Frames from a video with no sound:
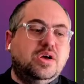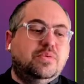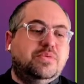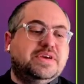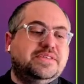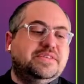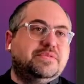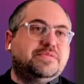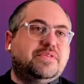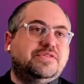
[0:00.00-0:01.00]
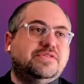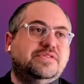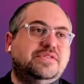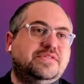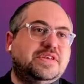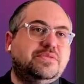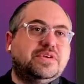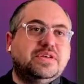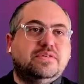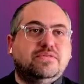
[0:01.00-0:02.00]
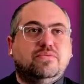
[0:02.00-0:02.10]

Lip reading: But the idea with functions is that you can